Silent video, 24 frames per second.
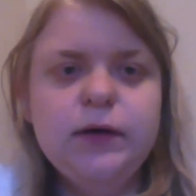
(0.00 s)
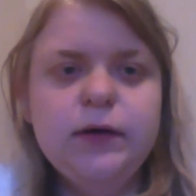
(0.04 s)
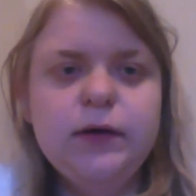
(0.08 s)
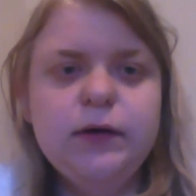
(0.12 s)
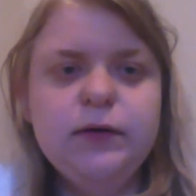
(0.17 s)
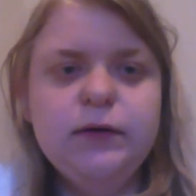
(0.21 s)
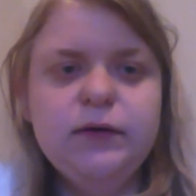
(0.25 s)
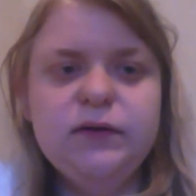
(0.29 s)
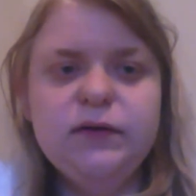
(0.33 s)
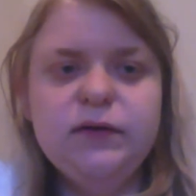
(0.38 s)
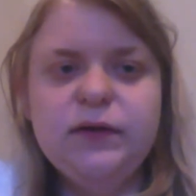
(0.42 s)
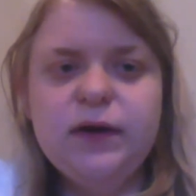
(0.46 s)

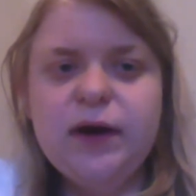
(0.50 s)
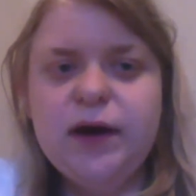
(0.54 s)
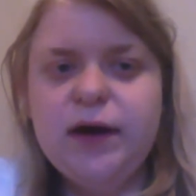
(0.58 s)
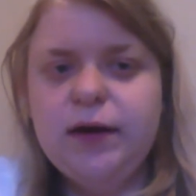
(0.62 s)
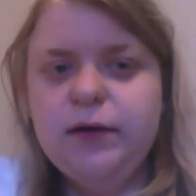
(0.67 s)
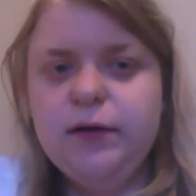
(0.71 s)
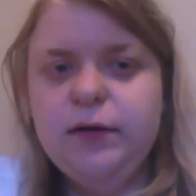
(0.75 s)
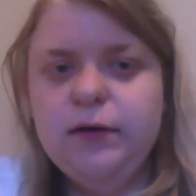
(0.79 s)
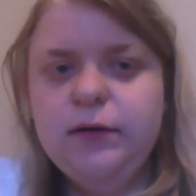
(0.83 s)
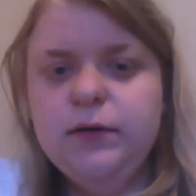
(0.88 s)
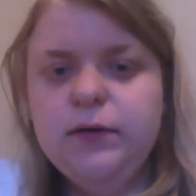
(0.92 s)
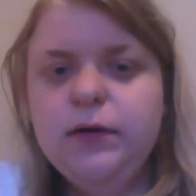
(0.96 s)
And that
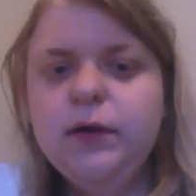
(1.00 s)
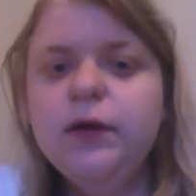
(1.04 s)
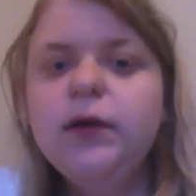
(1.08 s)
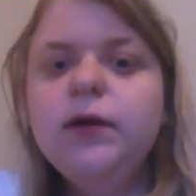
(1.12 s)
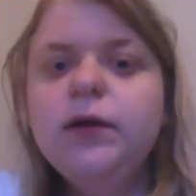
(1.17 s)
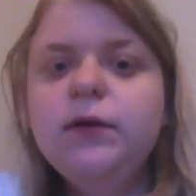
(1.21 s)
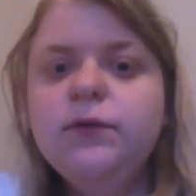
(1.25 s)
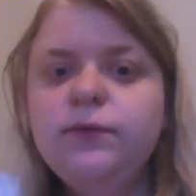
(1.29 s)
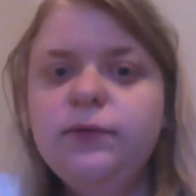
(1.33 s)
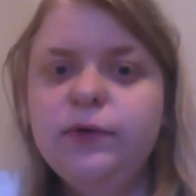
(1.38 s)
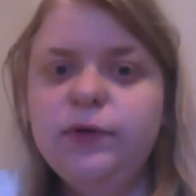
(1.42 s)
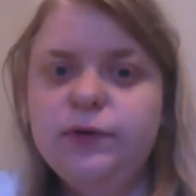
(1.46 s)

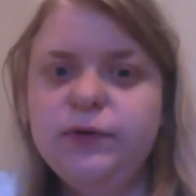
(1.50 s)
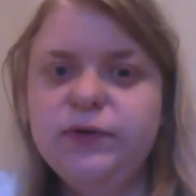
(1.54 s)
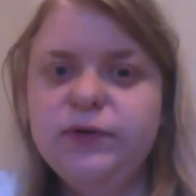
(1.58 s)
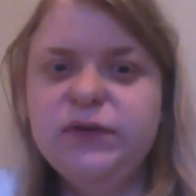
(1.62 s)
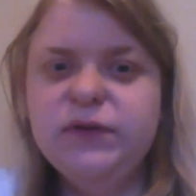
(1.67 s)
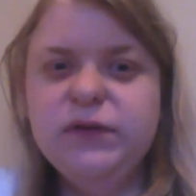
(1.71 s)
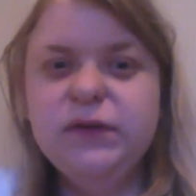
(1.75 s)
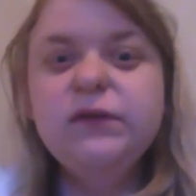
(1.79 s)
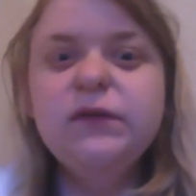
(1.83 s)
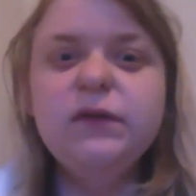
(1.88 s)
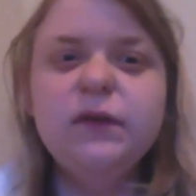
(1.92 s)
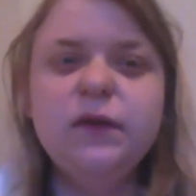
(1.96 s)

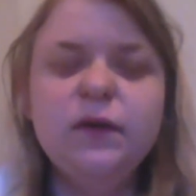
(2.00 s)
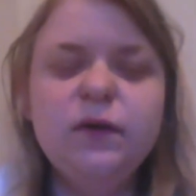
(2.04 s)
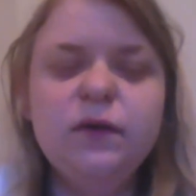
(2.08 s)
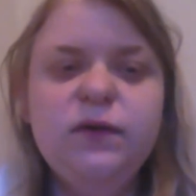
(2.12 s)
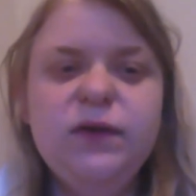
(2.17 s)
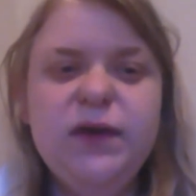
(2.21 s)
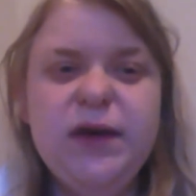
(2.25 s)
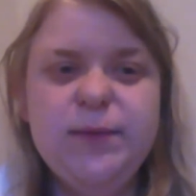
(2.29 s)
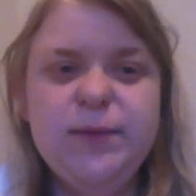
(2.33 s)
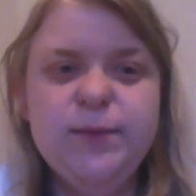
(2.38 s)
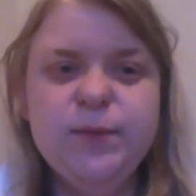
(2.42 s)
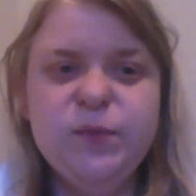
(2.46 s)
influences the
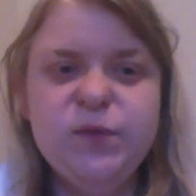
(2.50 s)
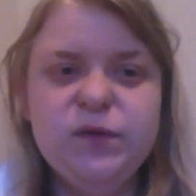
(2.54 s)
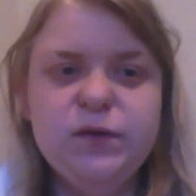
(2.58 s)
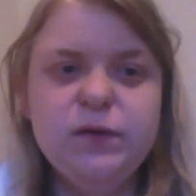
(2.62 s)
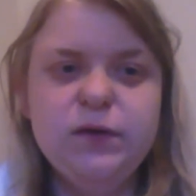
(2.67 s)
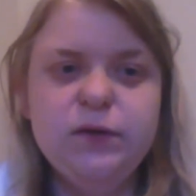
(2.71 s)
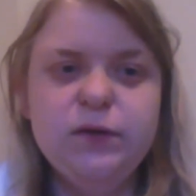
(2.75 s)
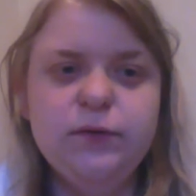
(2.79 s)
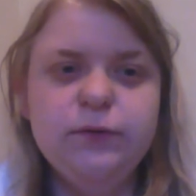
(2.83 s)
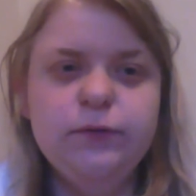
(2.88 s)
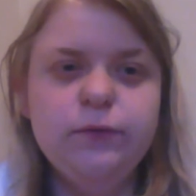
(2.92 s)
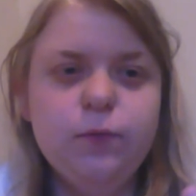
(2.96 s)

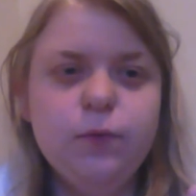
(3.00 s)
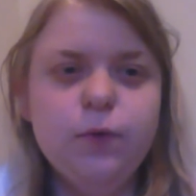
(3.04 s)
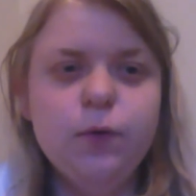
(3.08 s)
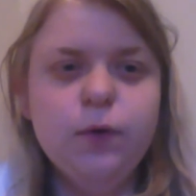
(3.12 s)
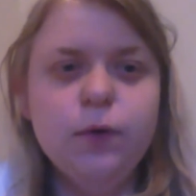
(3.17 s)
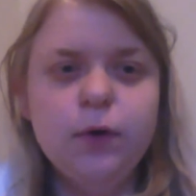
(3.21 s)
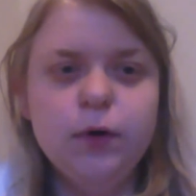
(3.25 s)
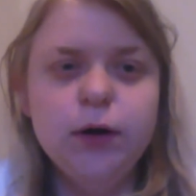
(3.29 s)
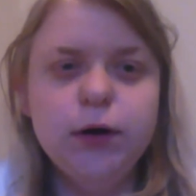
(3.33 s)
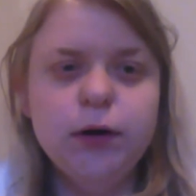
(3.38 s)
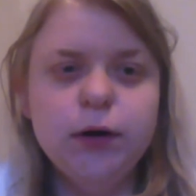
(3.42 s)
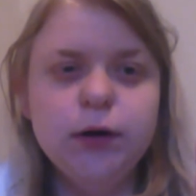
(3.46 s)
themes of
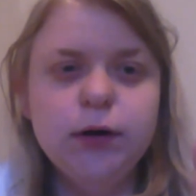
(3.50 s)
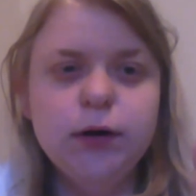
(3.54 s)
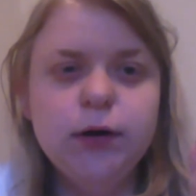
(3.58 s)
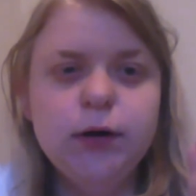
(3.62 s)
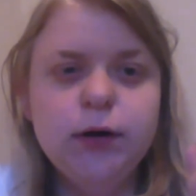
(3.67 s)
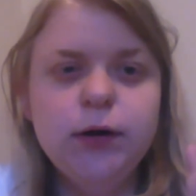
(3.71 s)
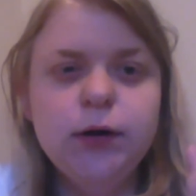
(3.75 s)
war